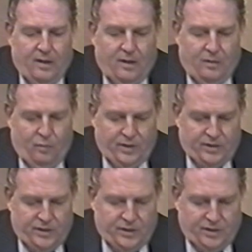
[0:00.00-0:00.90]
which
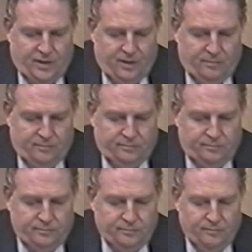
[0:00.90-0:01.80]
is
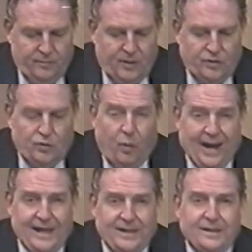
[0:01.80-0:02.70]

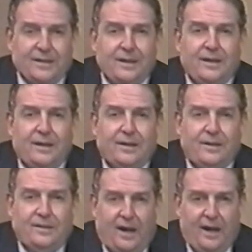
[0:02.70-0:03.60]
twice
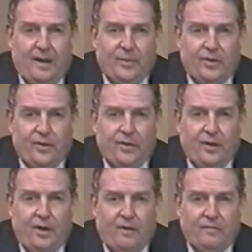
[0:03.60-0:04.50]
the diameter
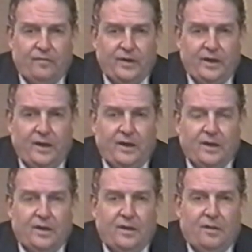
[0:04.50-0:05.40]
of the
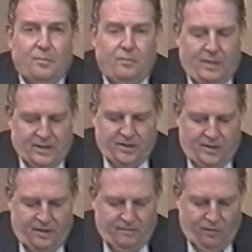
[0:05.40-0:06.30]

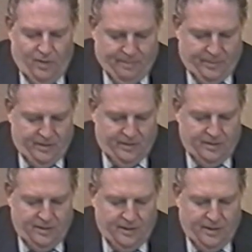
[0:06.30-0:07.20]
muzzle of the weapon.
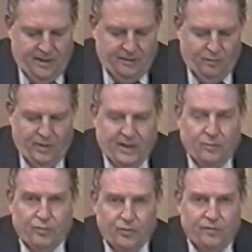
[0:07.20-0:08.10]
and we can
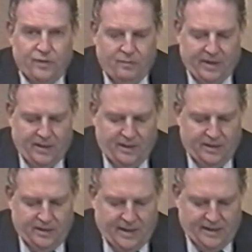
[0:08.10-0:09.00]
prove theoretically
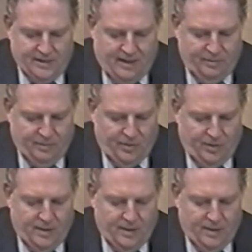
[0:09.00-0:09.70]
that that's optimal.